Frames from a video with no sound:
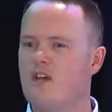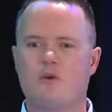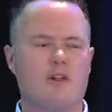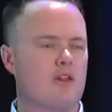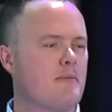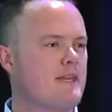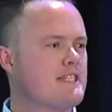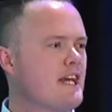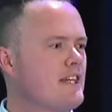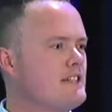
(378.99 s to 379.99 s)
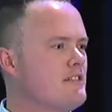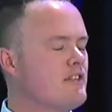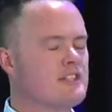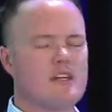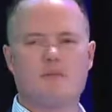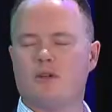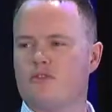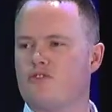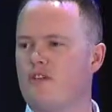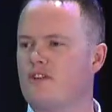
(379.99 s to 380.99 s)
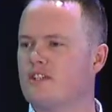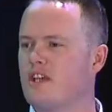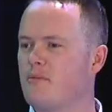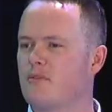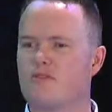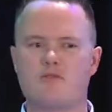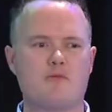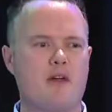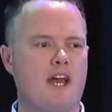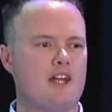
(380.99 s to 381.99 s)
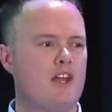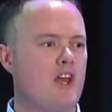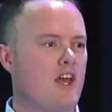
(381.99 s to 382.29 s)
well, the mentality, for example, of travelers coming from Japan